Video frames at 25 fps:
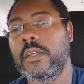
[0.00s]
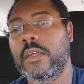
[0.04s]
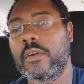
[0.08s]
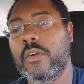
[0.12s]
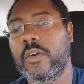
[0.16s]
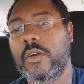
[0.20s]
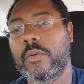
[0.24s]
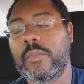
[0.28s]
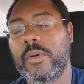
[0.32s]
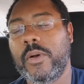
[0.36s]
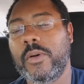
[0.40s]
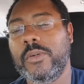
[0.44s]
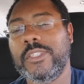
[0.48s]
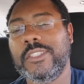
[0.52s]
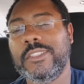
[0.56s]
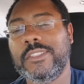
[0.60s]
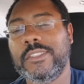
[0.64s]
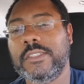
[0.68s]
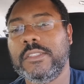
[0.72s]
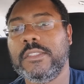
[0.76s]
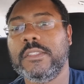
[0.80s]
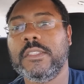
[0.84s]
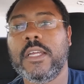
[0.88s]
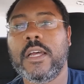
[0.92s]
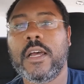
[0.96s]
or a
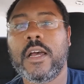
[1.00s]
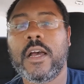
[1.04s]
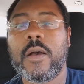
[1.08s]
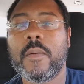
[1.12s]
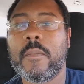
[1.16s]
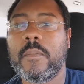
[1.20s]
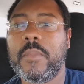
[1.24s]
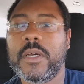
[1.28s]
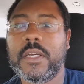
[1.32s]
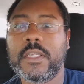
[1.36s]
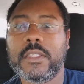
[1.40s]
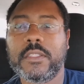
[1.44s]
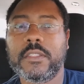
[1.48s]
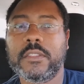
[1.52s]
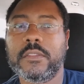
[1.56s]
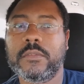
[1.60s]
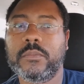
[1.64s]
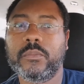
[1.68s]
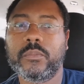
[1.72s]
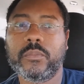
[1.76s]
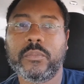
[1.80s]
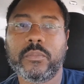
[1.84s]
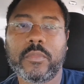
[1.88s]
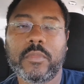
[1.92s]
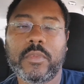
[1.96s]
bonus, but
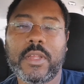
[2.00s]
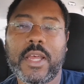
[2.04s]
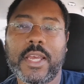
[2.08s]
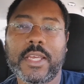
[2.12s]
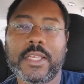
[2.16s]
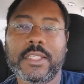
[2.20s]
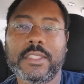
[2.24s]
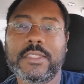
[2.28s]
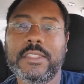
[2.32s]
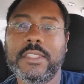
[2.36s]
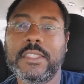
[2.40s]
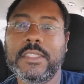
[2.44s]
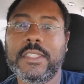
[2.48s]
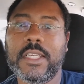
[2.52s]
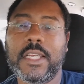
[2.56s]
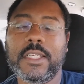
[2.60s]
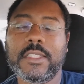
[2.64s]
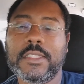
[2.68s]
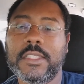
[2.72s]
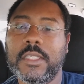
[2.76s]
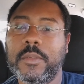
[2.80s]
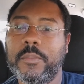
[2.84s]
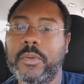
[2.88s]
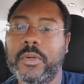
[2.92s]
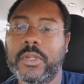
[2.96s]
I can see
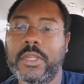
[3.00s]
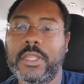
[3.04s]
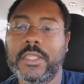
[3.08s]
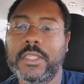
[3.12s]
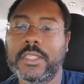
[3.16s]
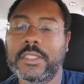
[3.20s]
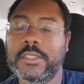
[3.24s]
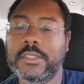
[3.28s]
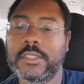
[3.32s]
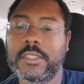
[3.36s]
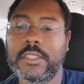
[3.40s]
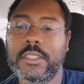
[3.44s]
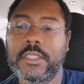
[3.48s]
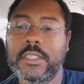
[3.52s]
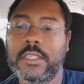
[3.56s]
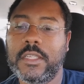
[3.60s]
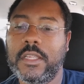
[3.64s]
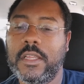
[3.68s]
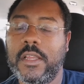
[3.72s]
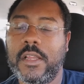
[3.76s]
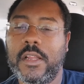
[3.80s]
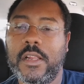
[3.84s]
Tesla putting this in,